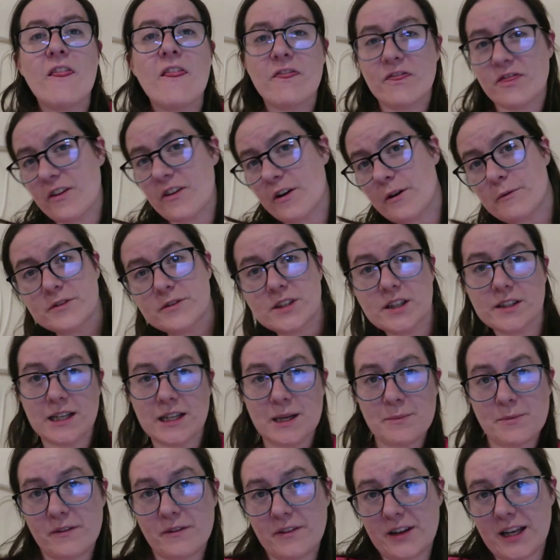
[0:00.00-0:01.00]
the
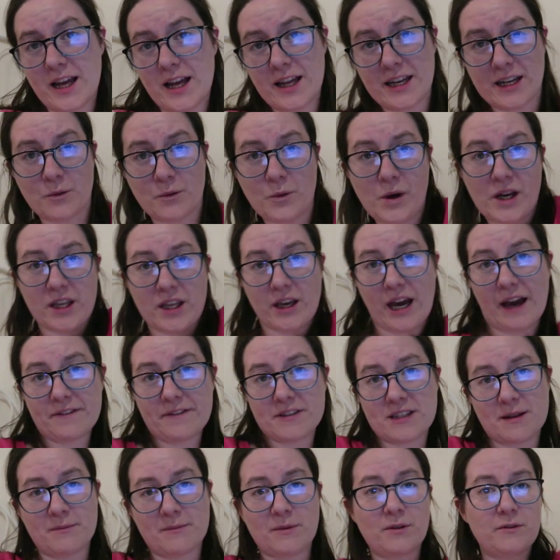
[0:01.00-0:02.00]
type of learning where you have
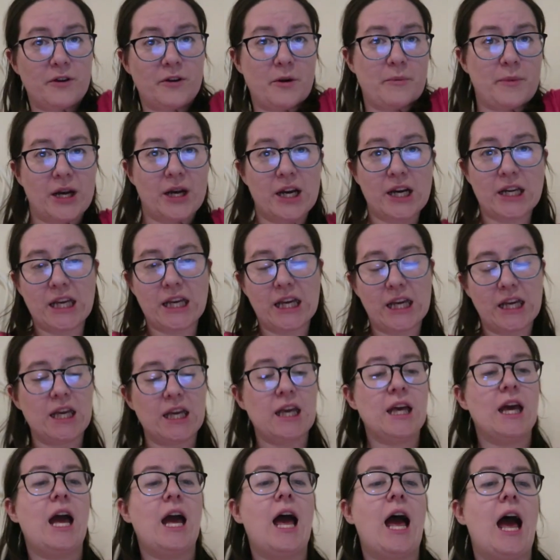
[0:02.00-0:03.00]
to move your body.
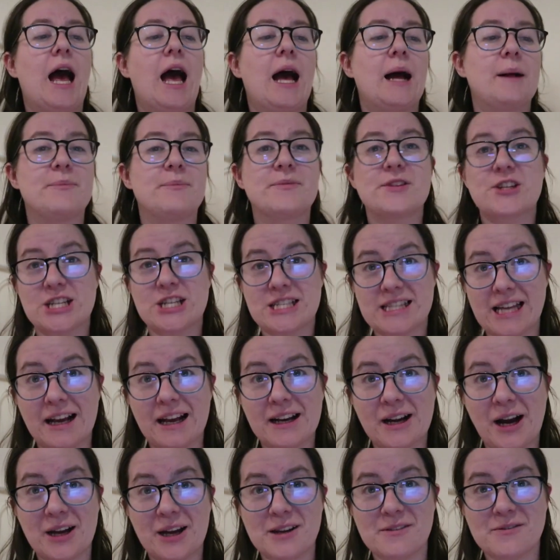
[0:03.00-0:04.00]
She's that
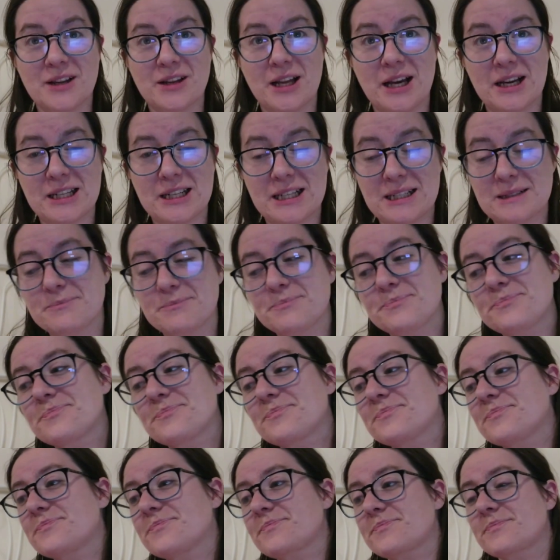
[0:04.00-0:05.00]
kind of learner.
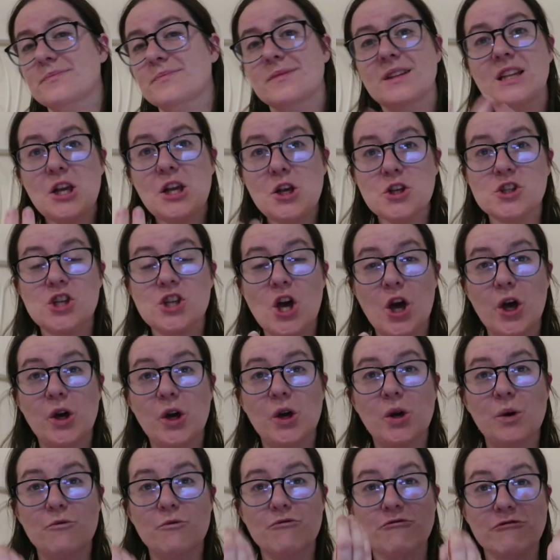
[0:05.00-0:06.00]

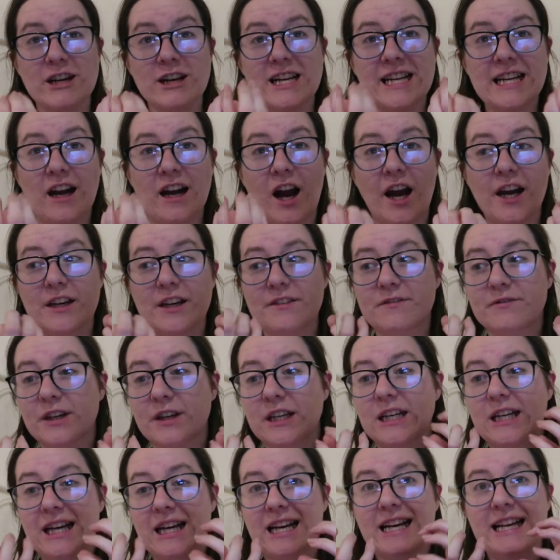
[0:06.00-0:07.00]
So really kind of
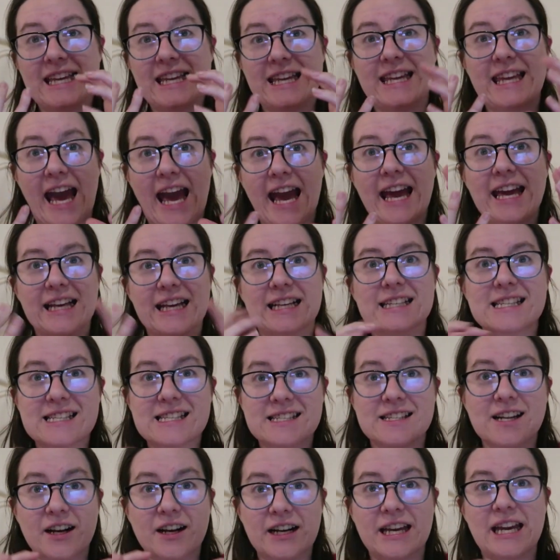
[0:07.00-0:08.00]
getting
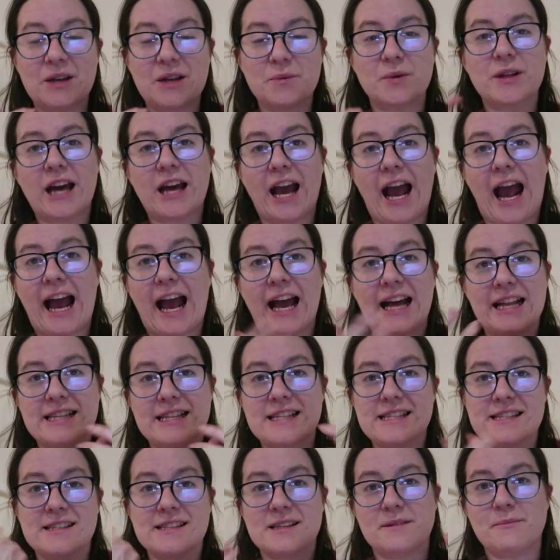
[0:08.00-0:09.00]
stuck in with her
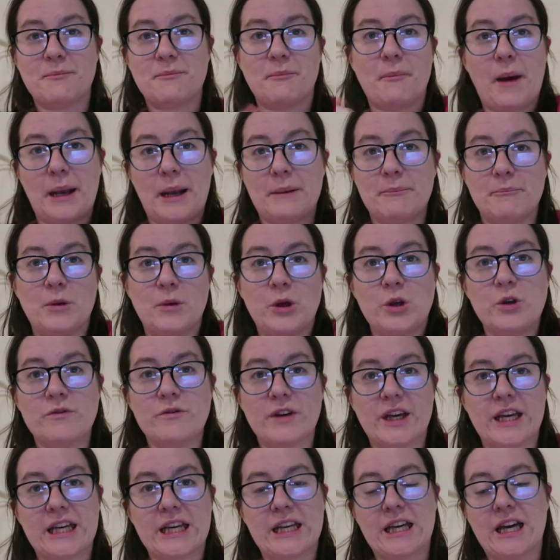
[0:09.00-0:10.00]
hands and
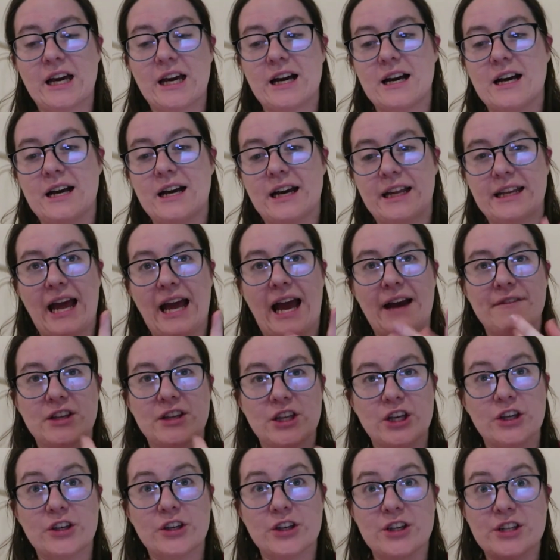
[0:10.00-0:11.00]
moving her and having
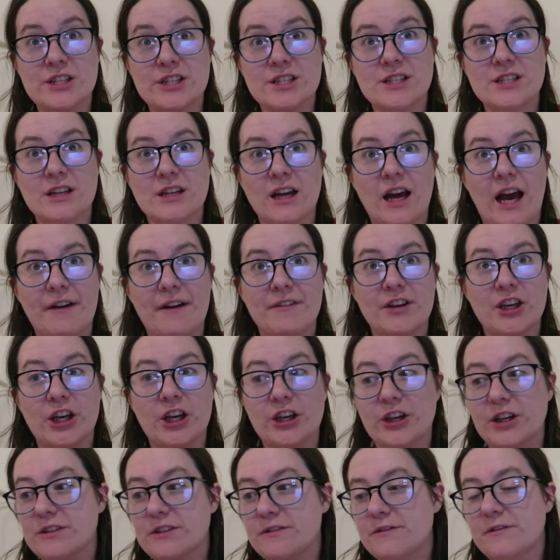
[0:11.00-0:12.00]
a
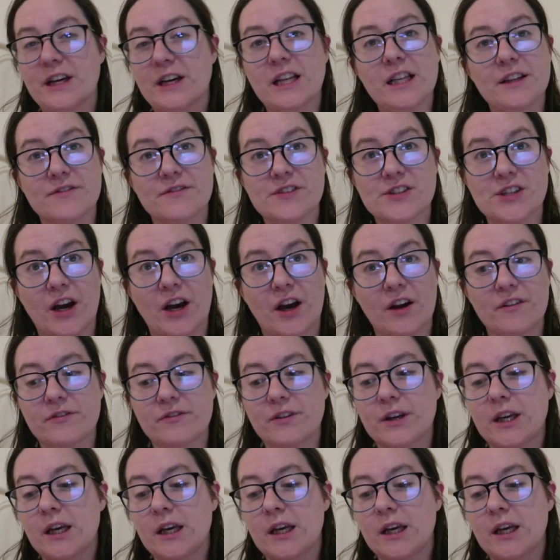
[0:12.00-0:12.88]
good feel of stuff,